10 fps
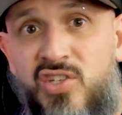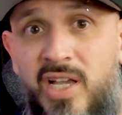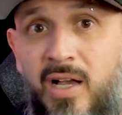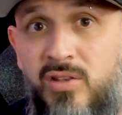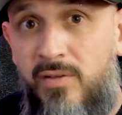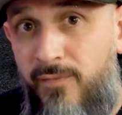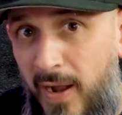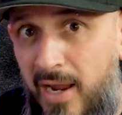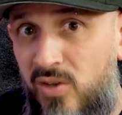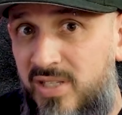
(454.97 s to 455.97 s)
check out the
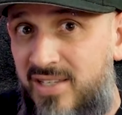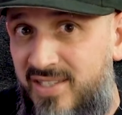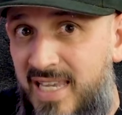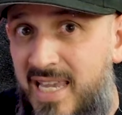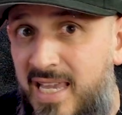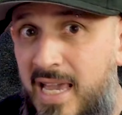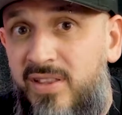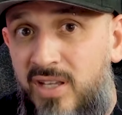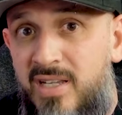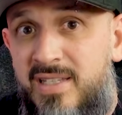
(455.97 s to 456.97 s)
files and see if
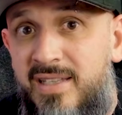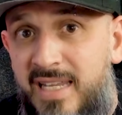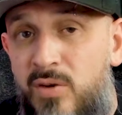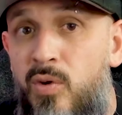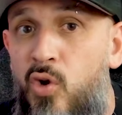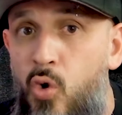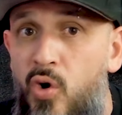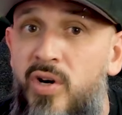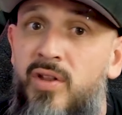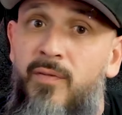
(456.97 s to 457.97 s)
it does indeed
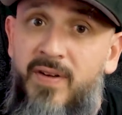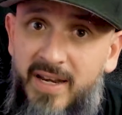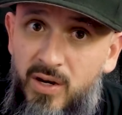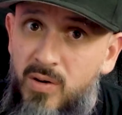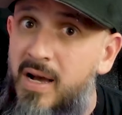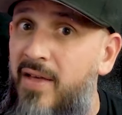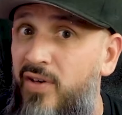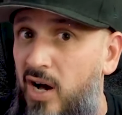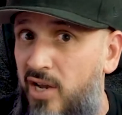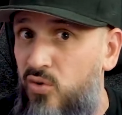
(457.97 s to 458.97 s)
record the video and
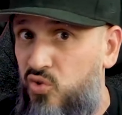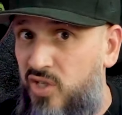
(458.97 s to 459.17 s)
the audio